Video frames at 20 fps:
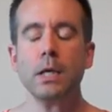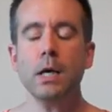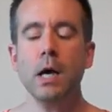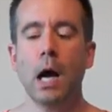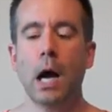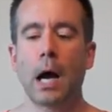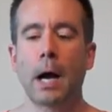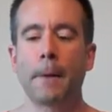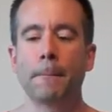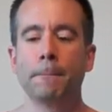
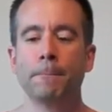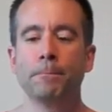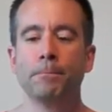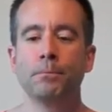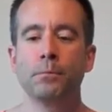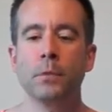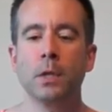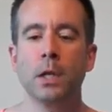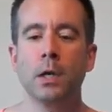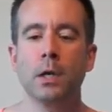Um,
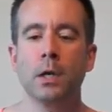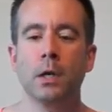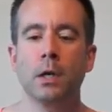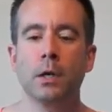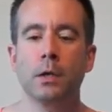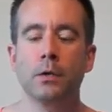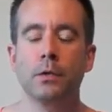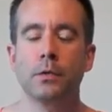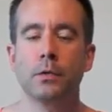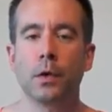
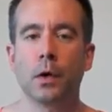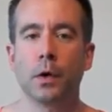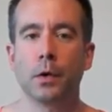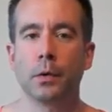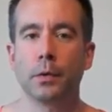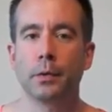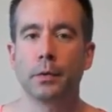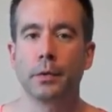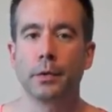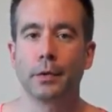
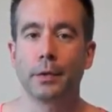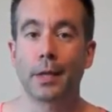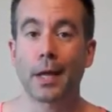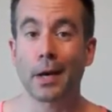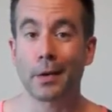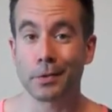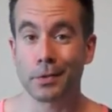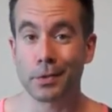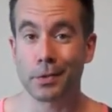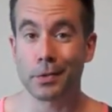so,
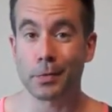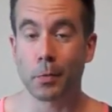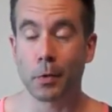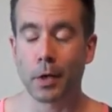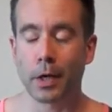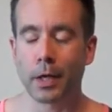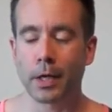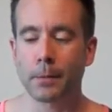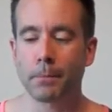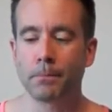that was
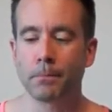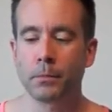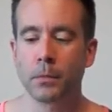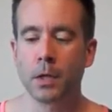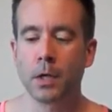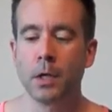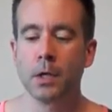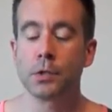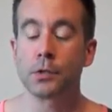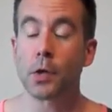disappointing.
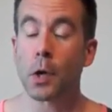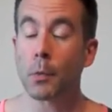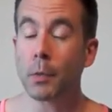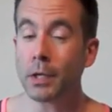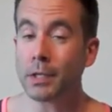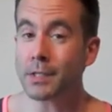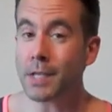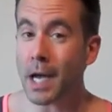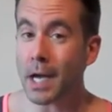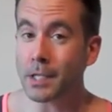So I went
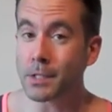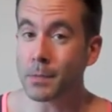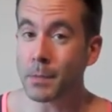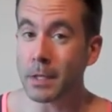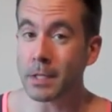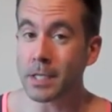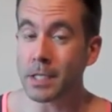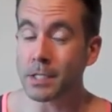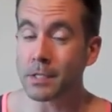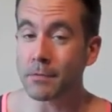into X
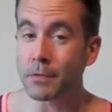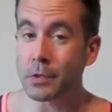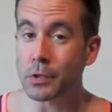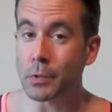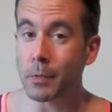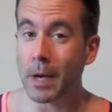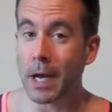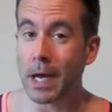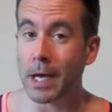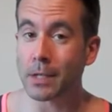Men Days of Future
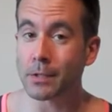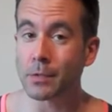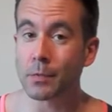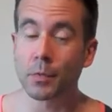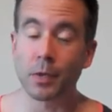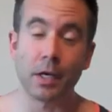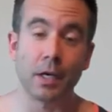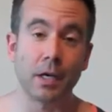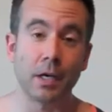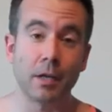Past
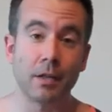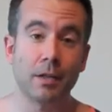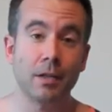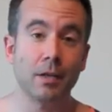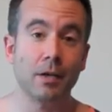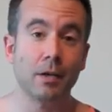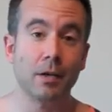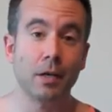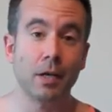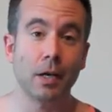with
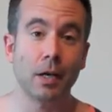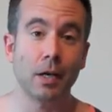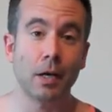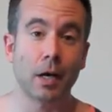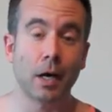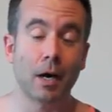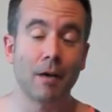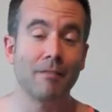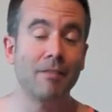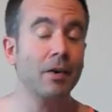
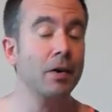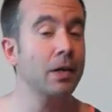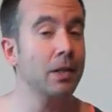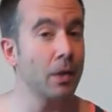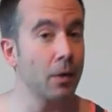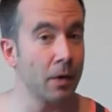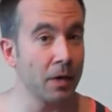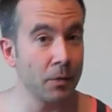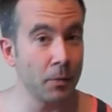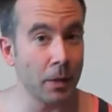uh, very
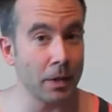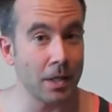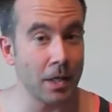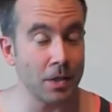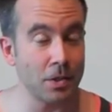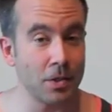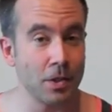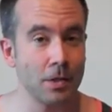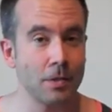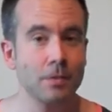low
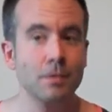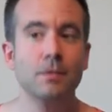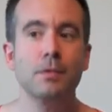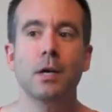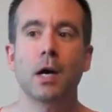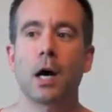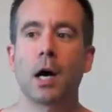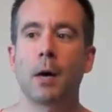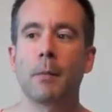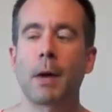
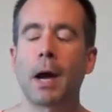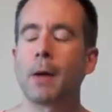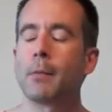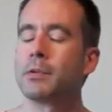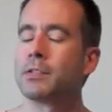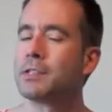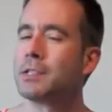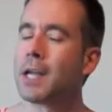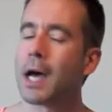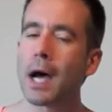expectations. Um, I
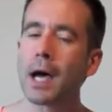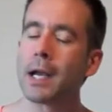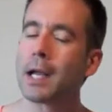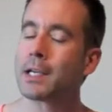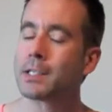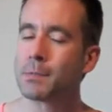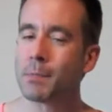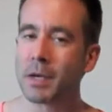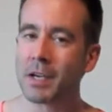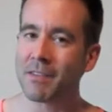was not
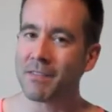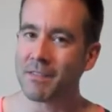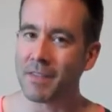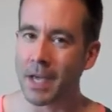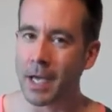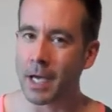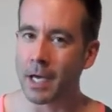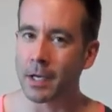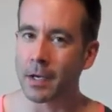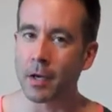as big a
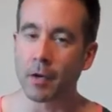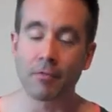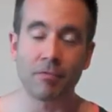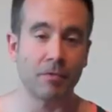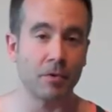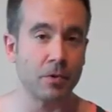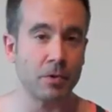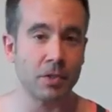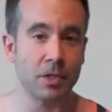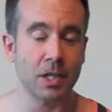fan of
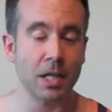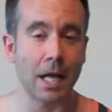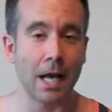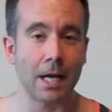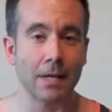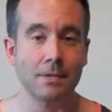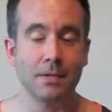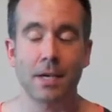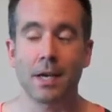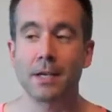First
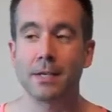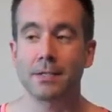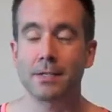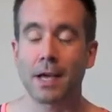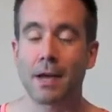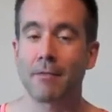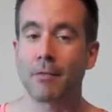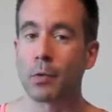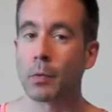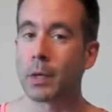Class as
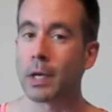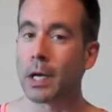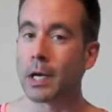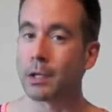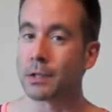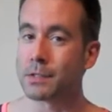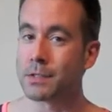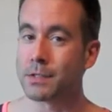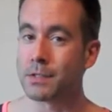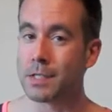everyone
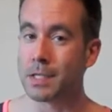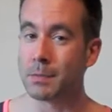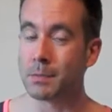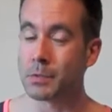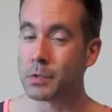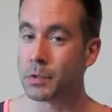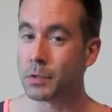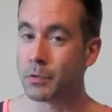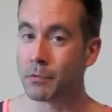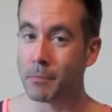else
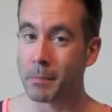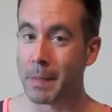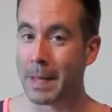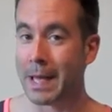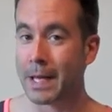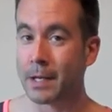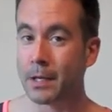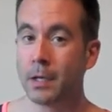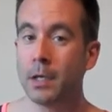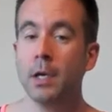seemed to have
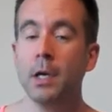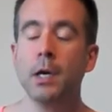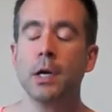been.